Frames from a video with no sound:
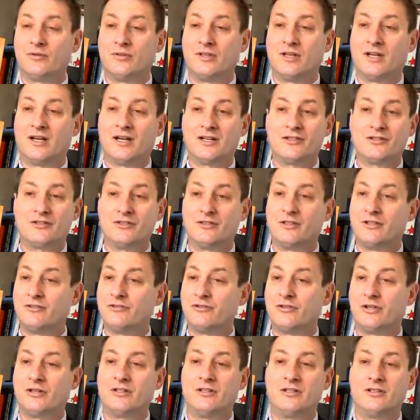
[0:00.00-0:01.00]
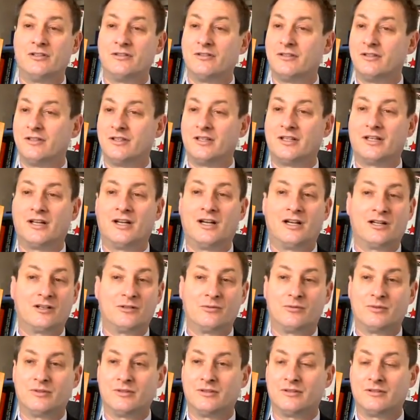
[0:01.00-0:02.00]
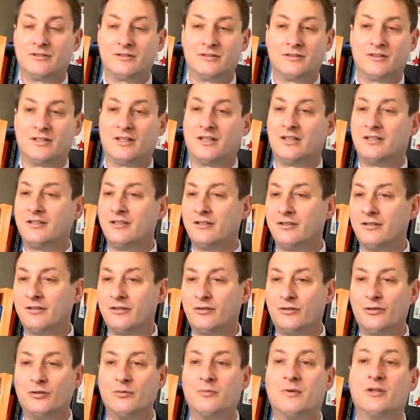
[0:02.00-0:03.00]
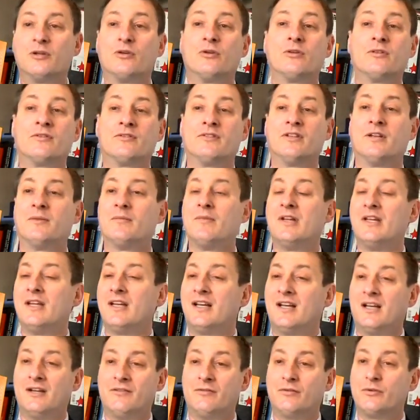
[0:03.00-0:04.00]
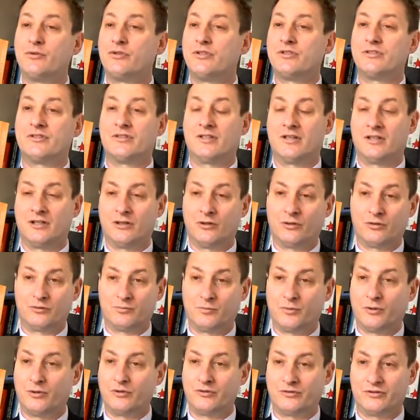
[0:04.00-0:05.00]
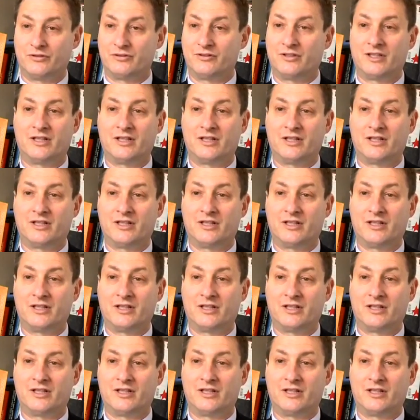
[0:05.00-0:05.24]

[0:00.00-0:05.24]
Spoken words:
the Russian and Chinese and Nicaragua and Iranian and Cuban, all of them, revolutions are a long process.